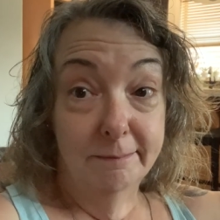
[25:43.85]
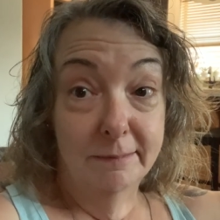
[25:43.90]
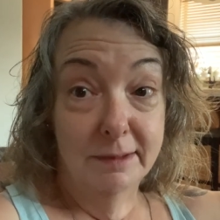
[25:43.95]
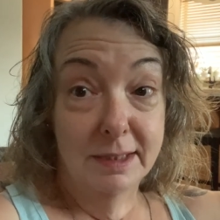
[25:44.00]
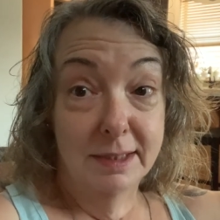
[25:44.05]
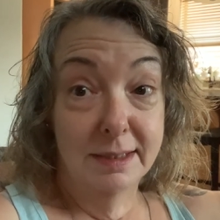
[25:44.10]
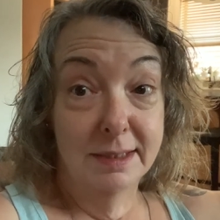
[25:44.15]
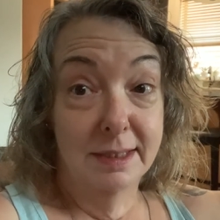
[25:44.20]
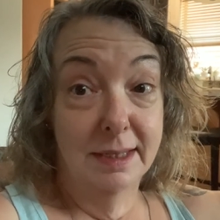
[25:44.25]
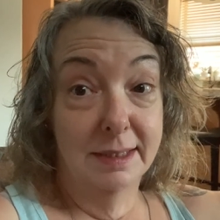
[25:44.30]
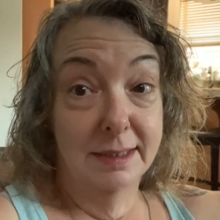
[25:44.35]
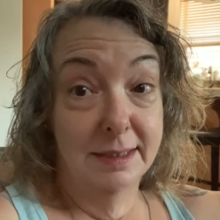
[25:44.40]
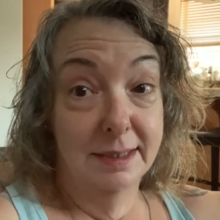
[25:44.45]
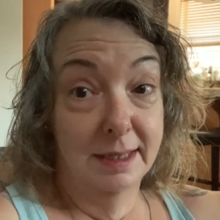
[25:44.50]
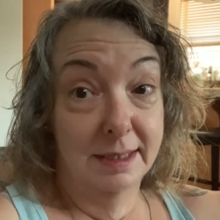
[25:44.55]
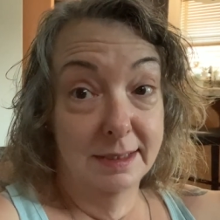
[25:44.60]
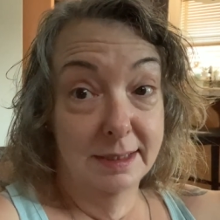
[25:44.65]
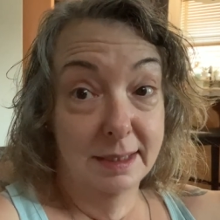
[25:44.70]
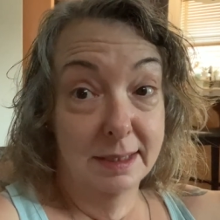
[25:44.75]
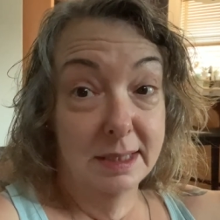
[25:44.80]
Because, yes,
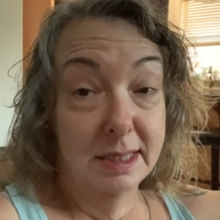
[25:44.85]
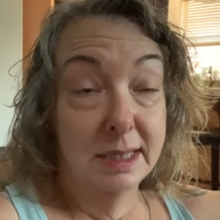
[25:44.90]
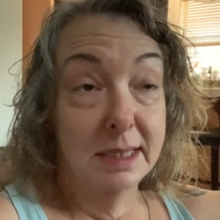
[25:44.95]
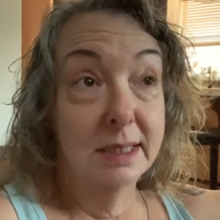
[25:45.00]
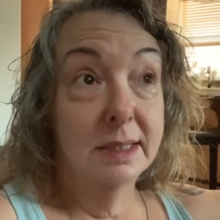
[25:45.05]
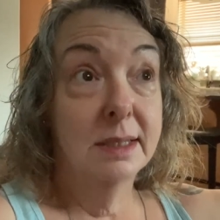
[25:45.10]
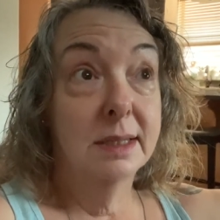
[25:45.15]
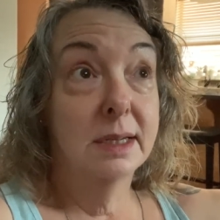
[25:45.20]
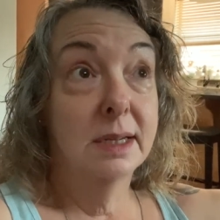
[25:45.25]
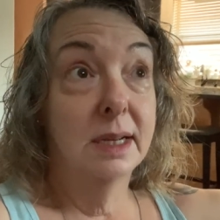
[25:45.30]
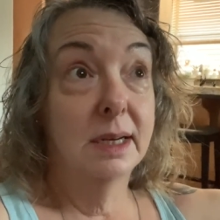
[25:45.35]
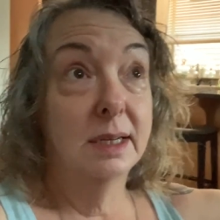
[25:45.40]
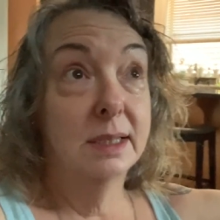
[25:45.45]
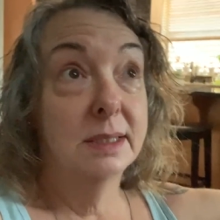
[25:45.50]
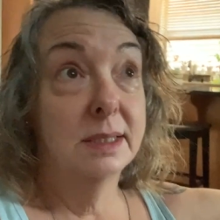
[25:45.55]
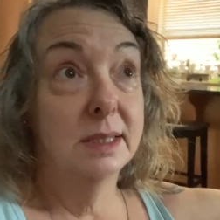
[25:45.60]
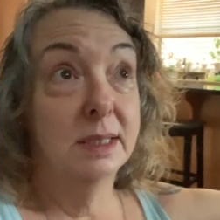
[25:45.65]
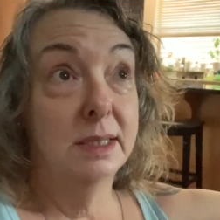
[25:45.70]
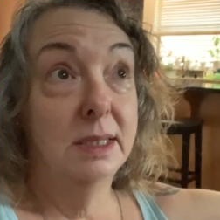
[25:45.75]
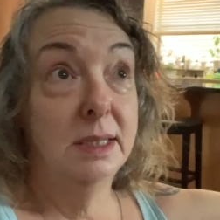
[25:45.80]
that's a thing. And
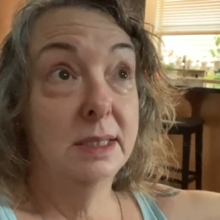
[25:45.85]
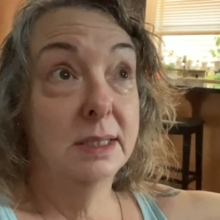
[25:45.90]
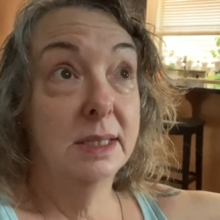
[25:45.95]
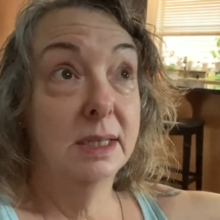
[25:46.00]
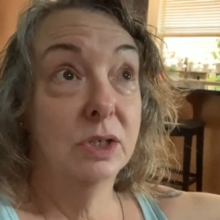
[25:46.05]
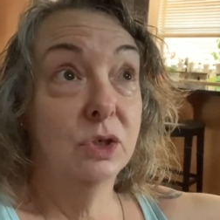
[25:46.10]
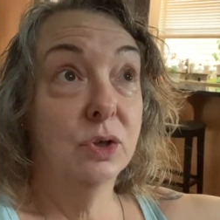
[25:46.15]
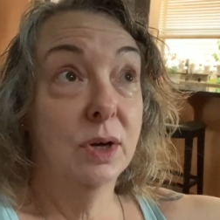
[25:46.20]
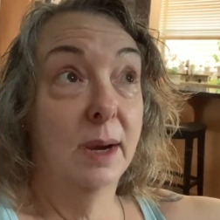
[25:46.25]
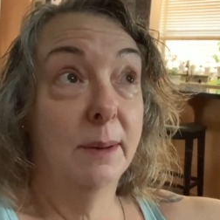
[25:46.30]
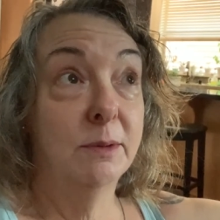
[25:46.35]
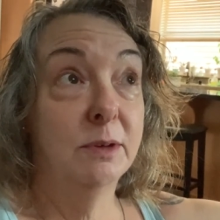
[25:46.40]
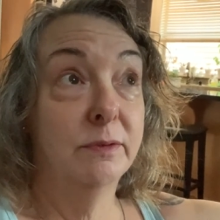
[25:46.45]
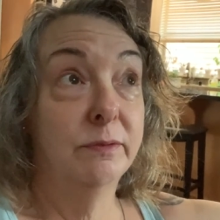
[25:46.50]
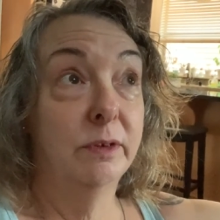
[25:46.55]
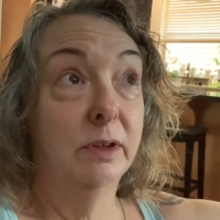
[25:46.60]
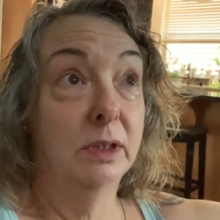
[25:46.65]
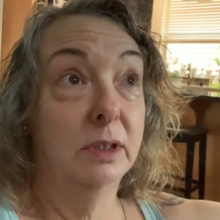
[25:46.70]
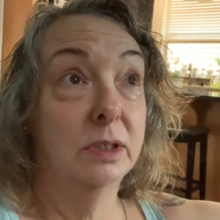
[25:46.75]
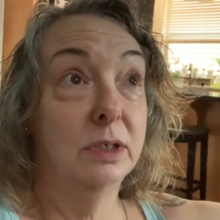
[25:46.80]
it's an easy trap to
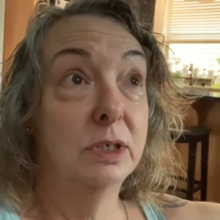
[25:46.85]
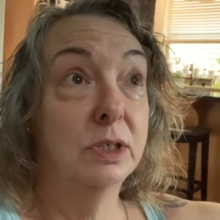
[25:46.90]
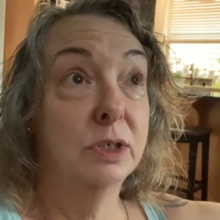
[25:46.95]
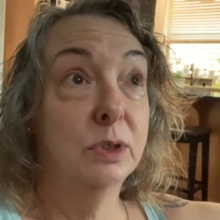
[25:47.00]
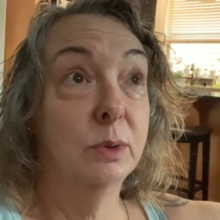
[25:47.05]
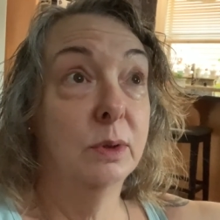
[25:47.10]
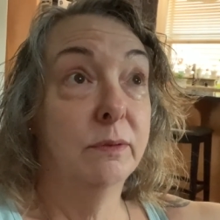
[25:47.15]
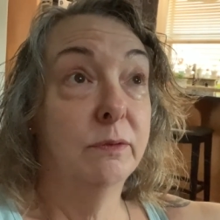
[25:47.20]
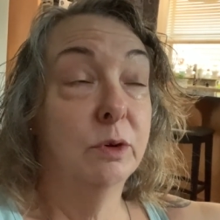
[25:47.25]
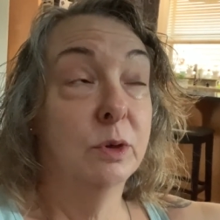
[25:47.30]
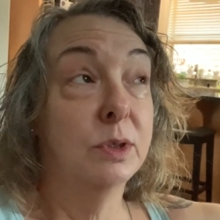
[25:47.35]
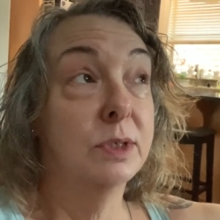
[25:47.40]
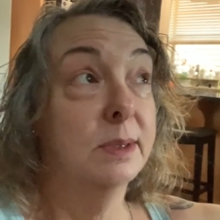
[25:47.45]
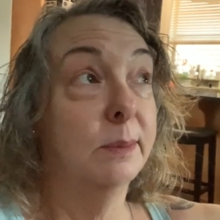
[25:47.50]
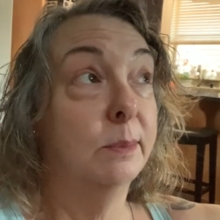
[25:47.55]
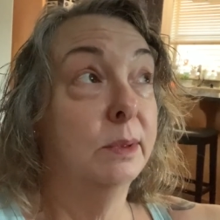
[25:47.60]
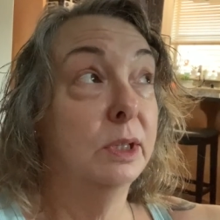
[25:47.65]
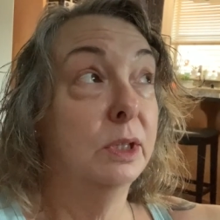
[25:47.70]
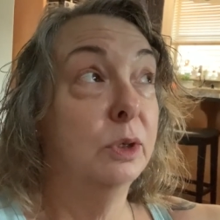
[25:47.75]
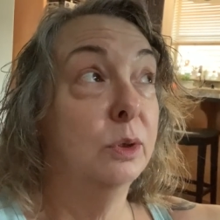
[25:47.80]
fall into if you're
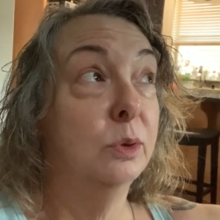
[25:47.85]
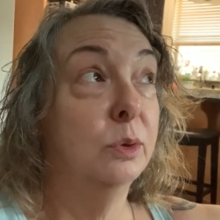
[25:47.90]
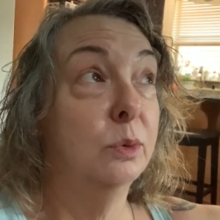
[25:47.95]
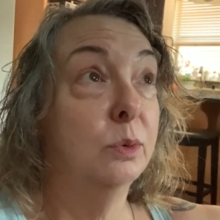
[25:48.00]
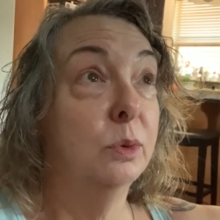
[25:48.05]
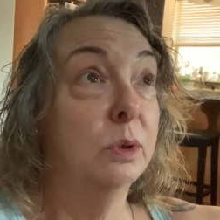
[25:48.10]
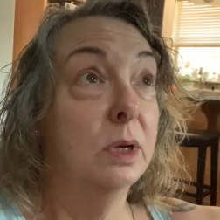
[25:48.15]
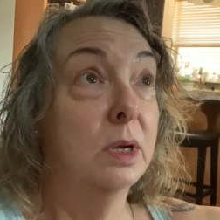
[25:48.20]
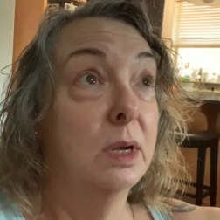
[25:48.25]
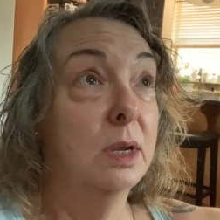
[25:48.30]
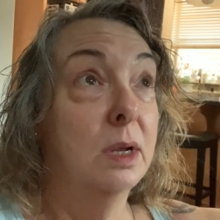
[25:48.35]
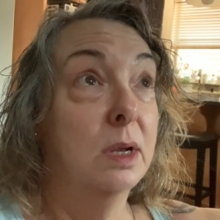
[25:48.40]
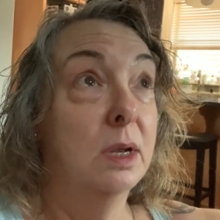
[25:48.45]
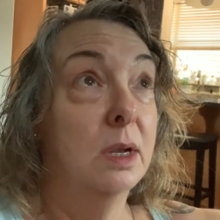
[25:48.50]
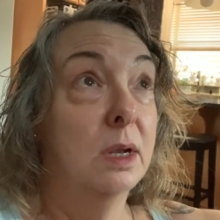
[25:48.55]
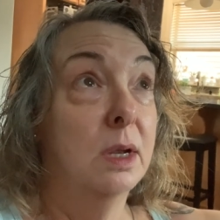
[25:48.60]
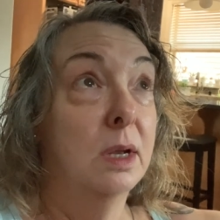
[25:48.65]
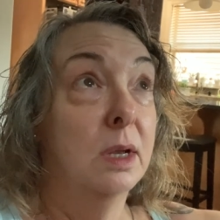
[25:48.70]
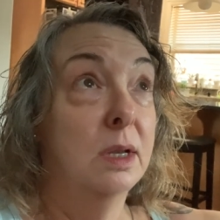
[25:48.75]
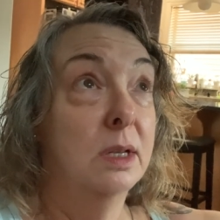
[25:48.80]
somebody who
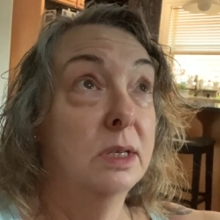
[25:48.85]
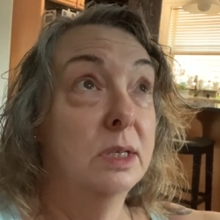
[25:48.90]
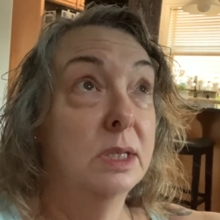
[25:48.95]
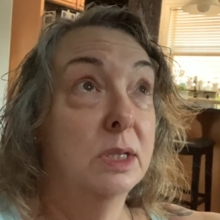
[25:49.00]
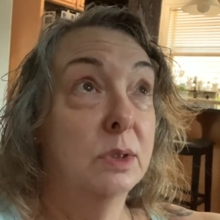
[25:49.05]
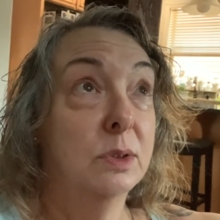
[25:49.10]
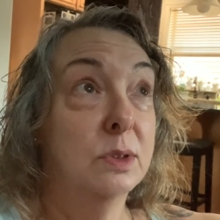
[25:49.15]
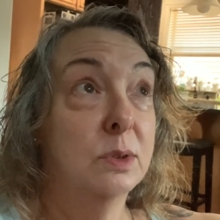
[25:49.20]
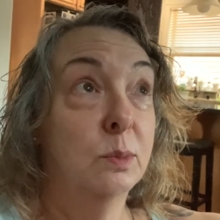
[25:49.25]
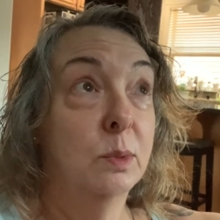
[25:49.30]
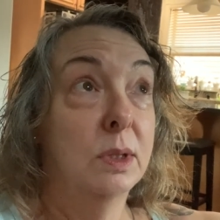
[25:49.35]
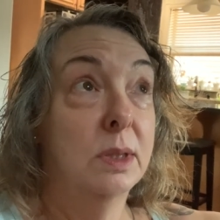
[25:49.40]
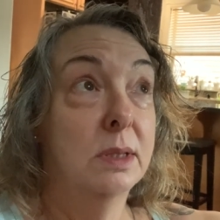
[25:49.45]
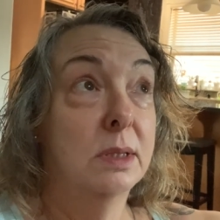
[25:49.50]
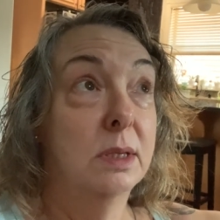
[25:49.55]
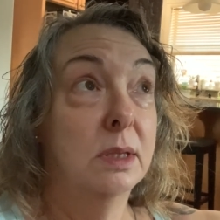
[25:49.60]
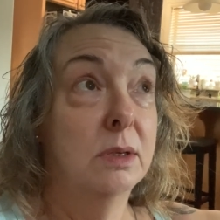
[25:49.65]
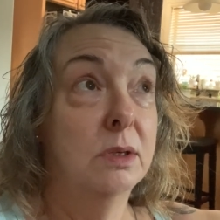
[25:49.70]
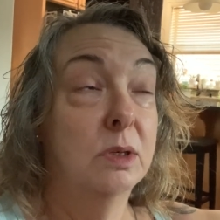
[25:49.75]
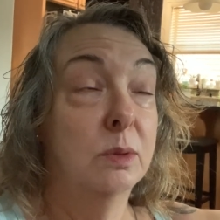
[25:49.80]
deals
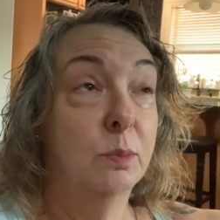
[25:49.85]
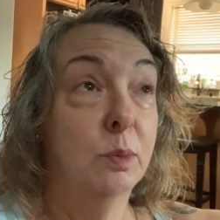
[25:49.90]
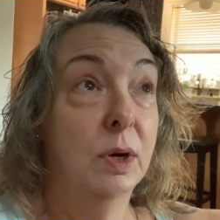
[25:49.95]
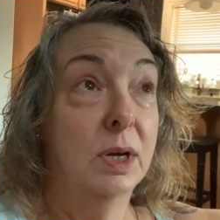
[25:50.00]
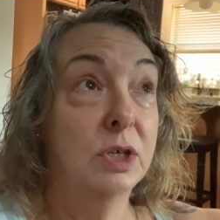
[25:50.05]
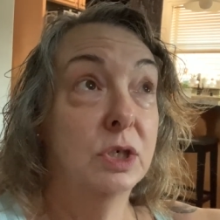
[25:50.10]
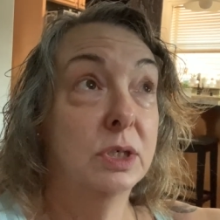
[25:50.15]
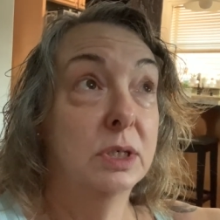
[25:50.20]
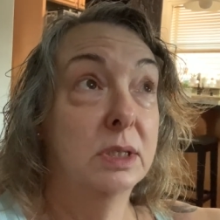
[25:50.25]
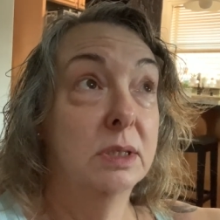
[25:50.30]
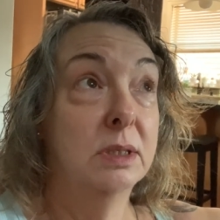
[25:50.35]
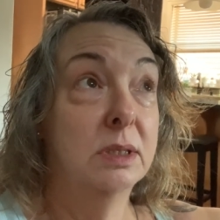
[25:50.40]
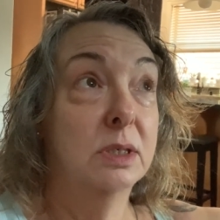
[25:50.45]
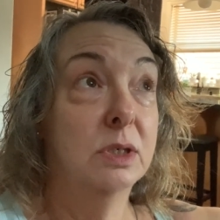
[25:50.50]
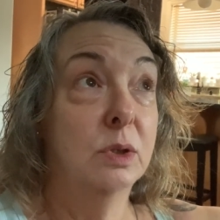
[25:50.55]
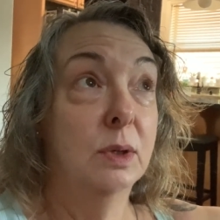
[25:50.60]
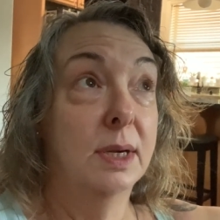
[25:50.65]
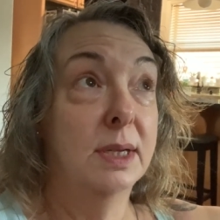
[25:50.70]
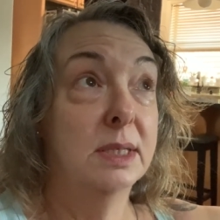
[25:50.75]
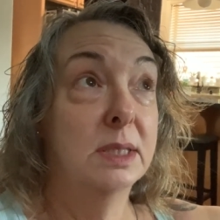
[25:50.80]
with depression and
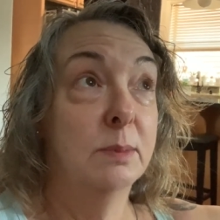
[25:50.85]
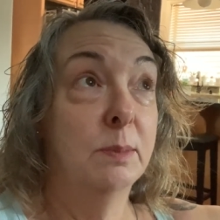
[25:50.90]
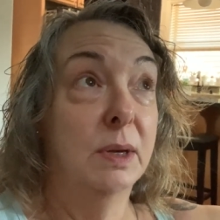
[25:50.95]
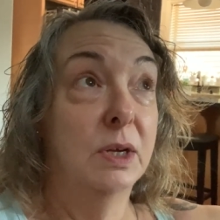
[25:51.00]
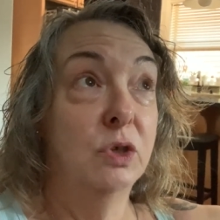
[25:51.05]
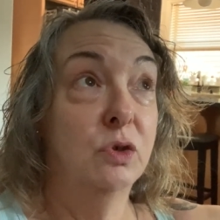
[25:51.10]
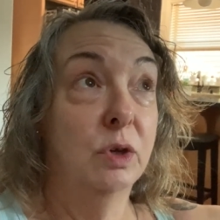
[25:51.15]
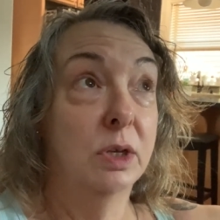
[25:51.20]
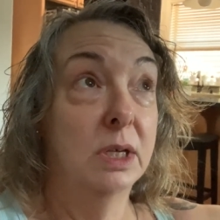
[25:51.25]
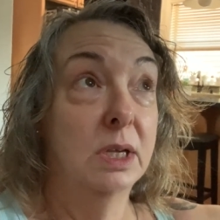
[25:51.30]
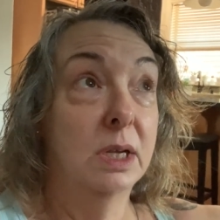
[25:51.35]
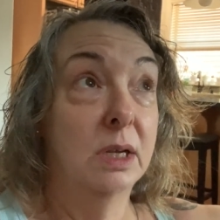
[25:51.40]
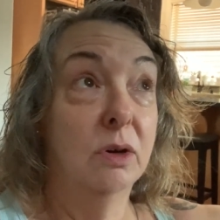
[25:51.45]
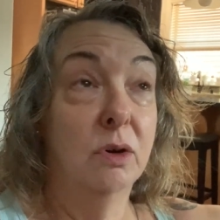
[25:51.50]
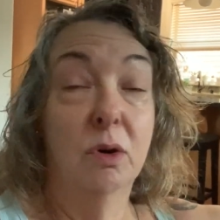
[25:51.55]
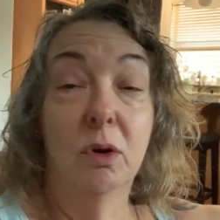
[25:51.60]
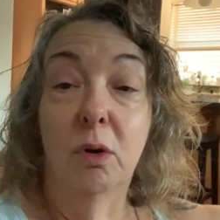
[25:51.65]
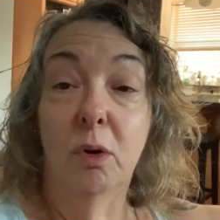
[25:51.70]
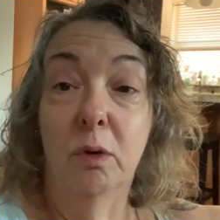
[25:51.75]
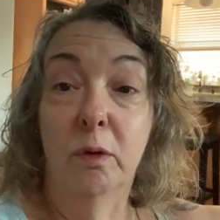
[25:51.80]
stress by drinking
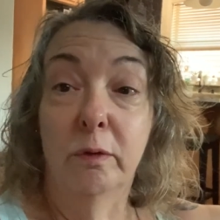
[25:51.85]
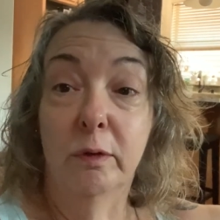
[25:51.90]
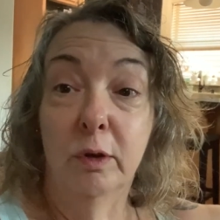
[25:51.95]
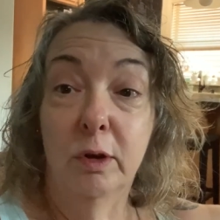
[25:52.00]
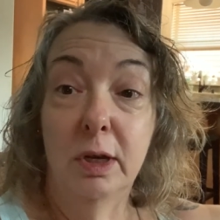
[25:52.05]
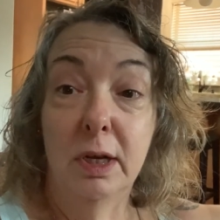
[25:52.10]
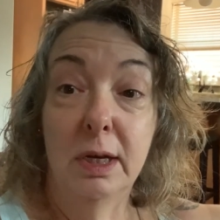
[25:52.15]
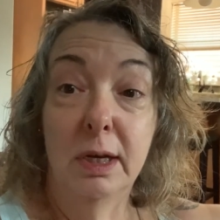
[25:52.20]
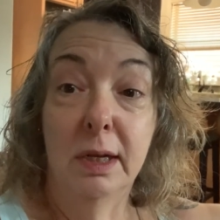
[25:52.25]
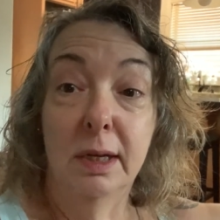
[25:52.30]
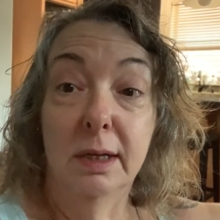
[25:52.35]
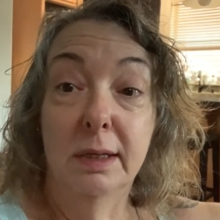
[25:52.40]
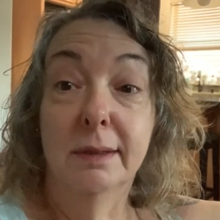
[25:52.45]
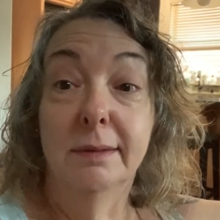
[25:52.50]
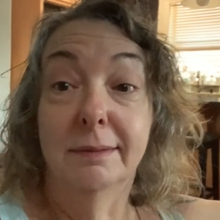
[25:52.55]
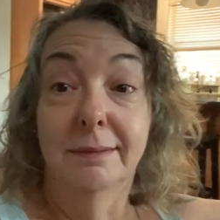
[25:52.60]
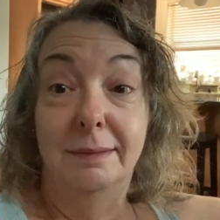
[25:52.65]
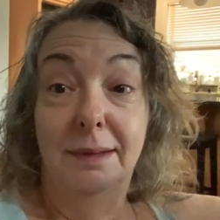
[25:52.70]
or overeating.